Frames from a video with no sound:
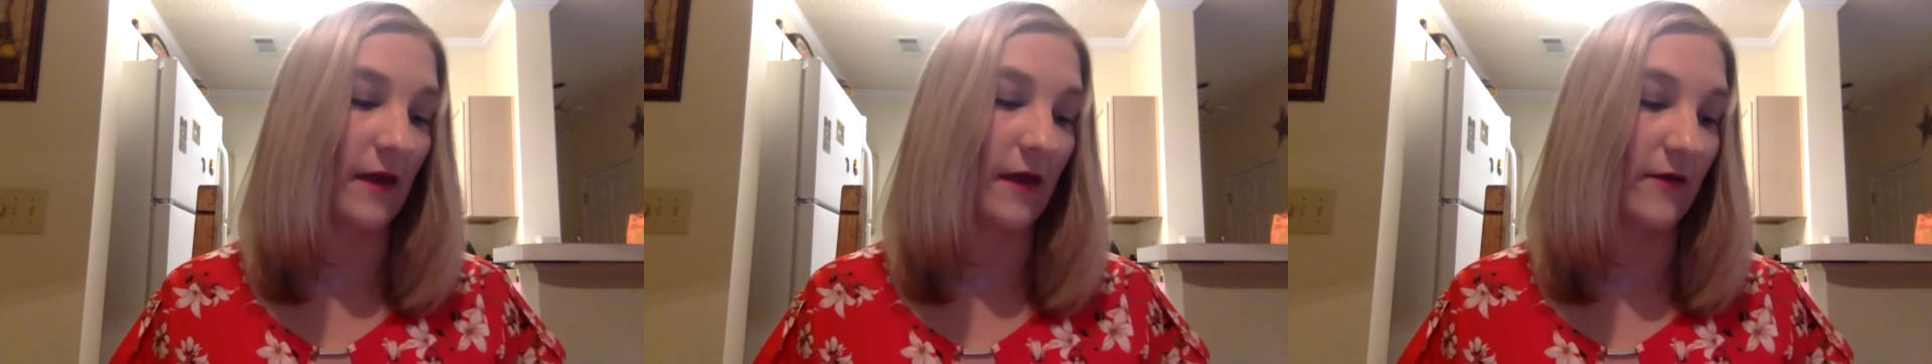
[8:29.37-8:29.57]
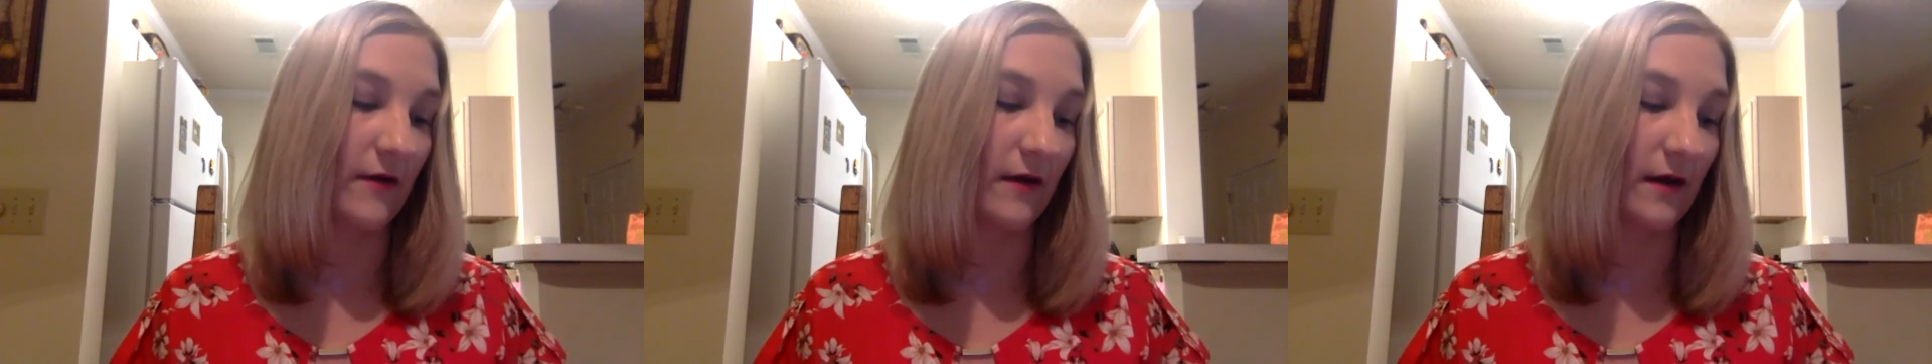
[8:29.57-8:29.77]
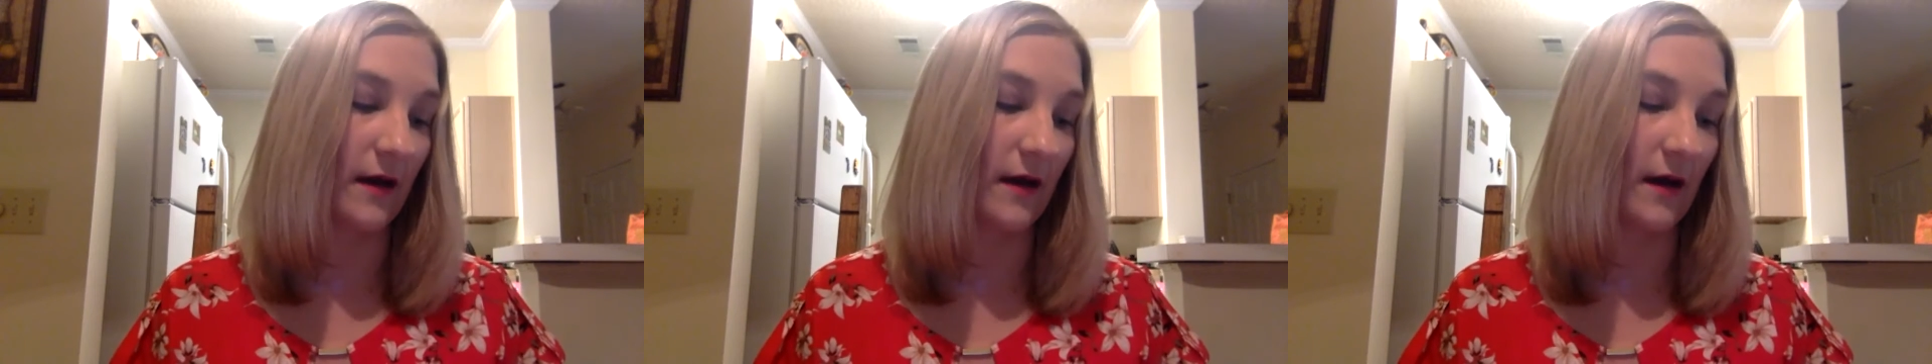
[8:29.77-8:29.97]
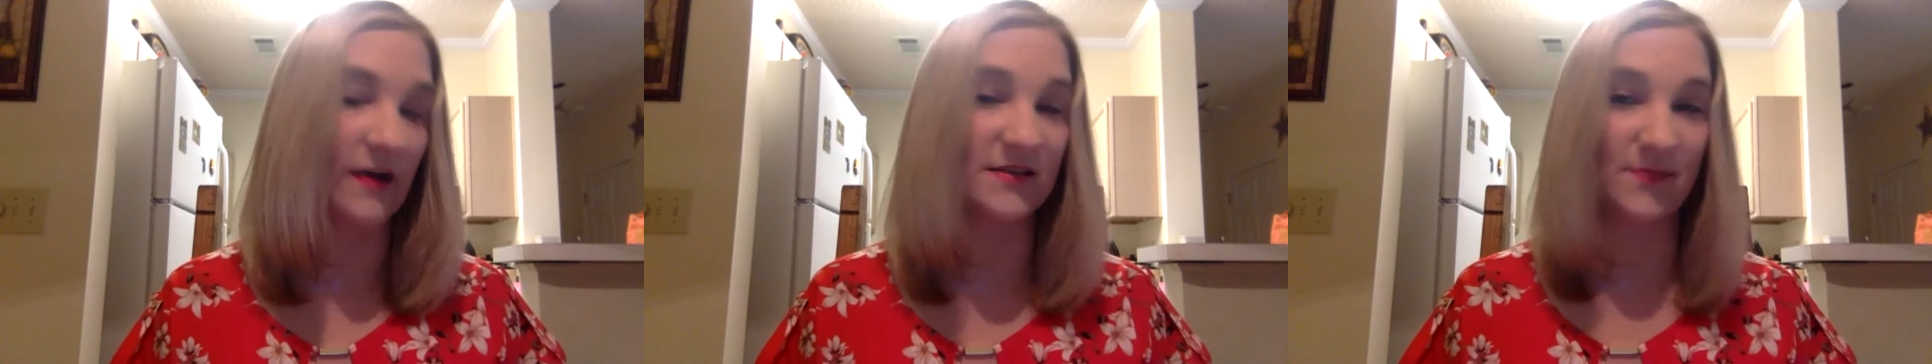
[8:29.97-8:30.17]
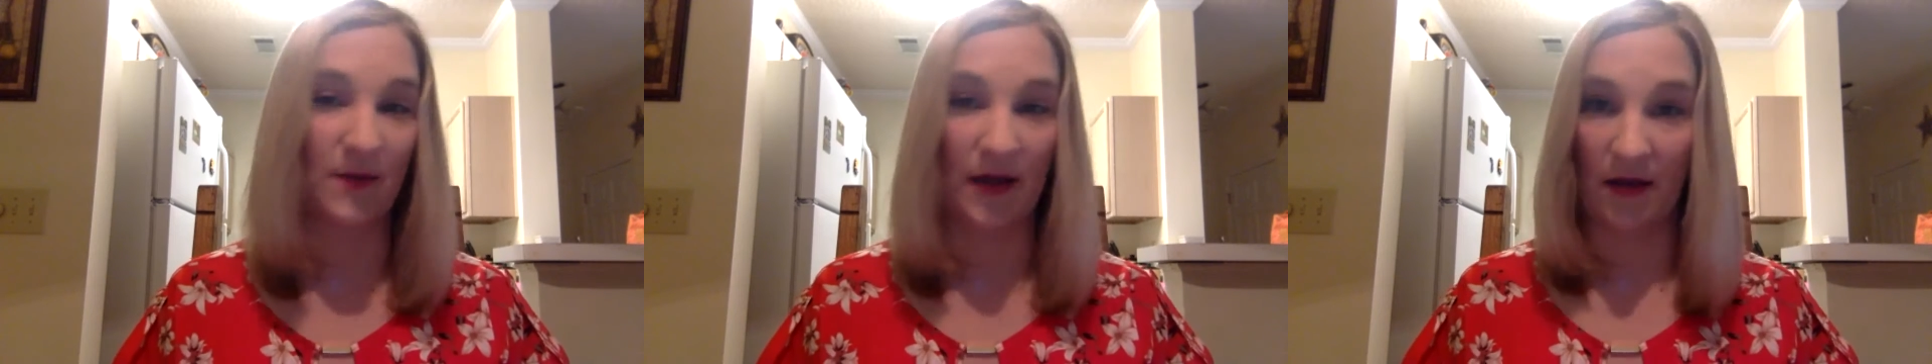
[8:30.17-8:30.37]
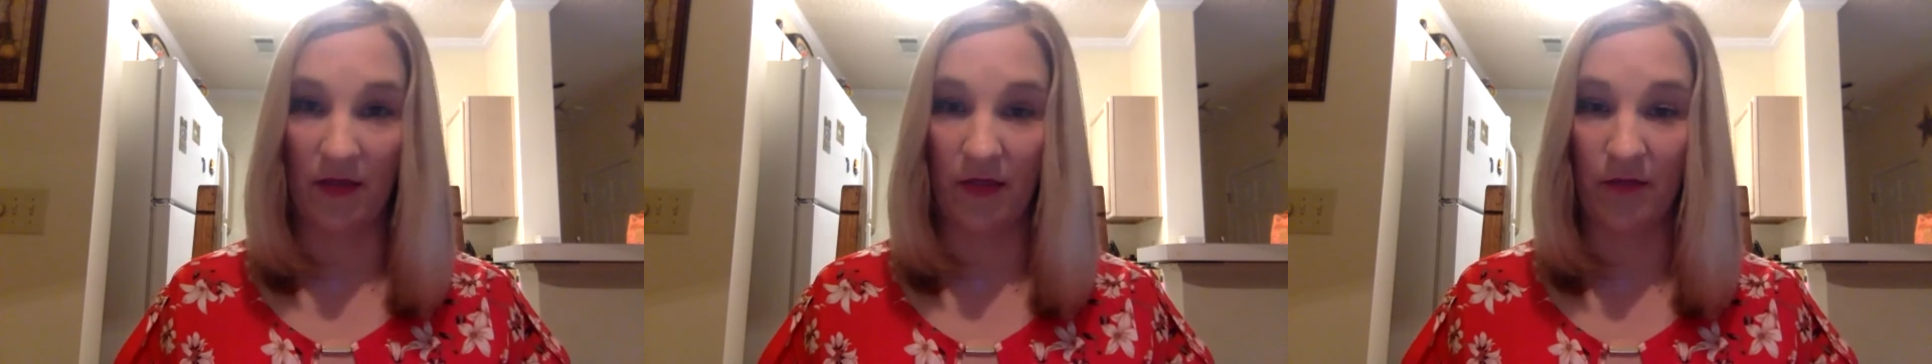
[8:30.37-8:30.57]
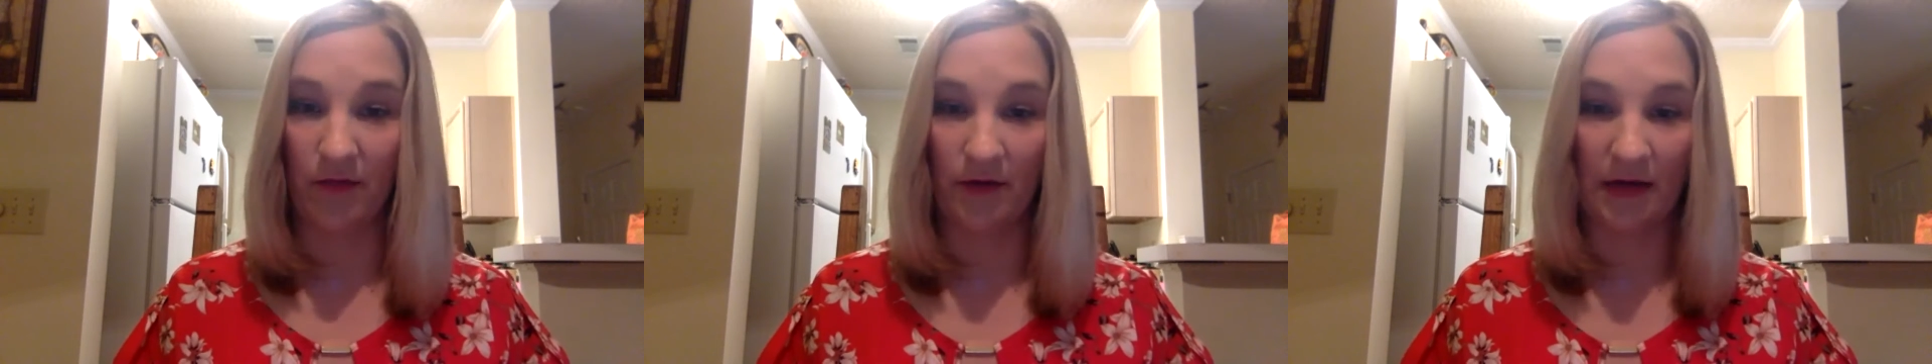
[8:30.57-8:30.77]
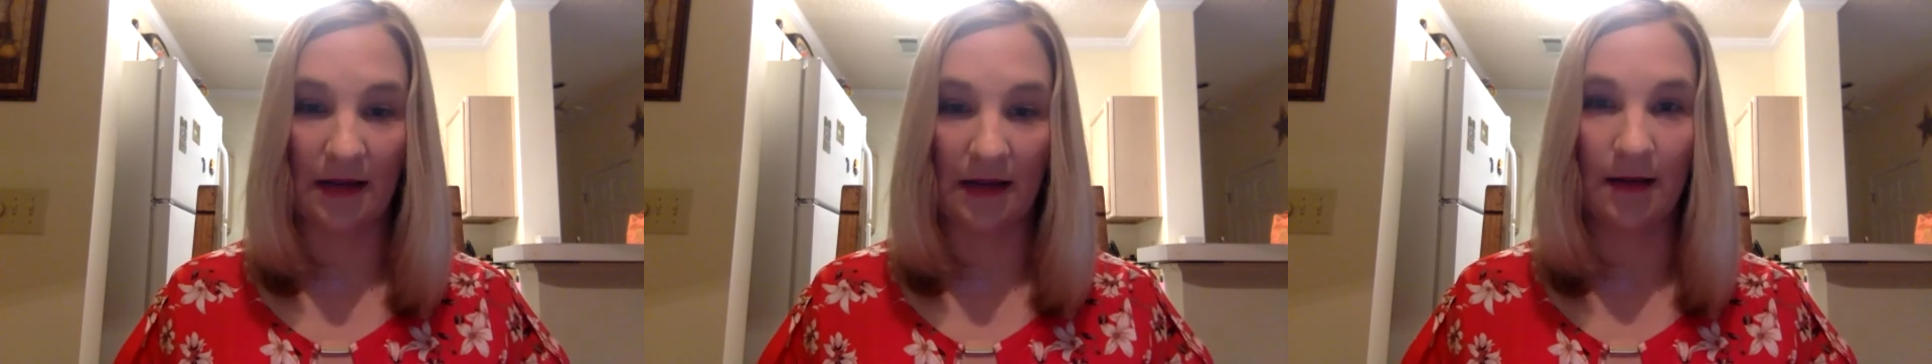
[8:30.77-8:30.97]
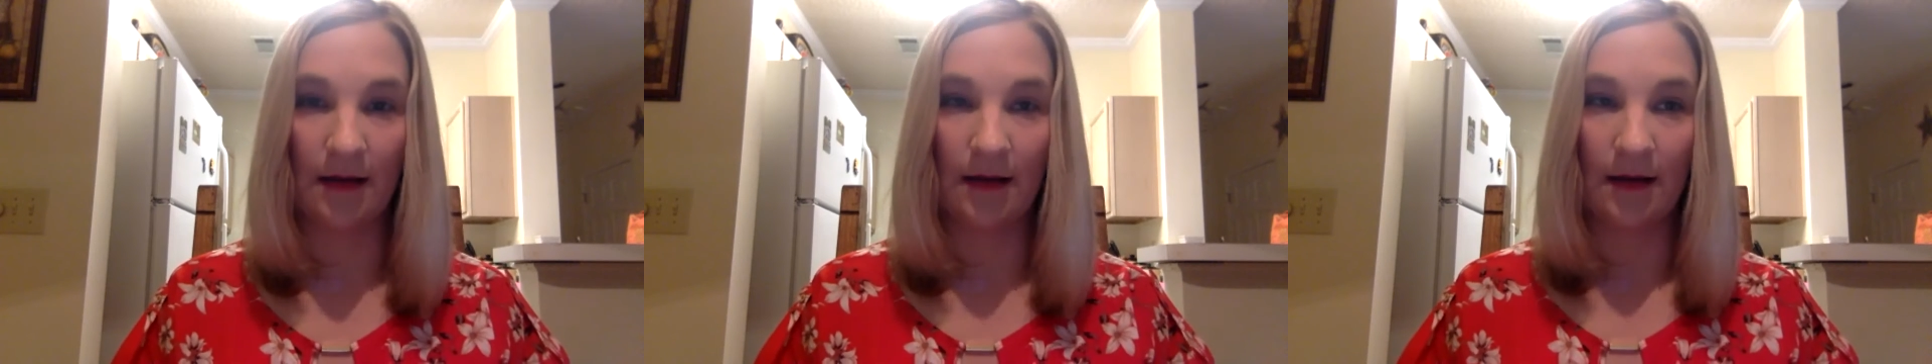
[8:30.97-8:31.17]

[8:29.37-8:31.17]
other hospital had 3,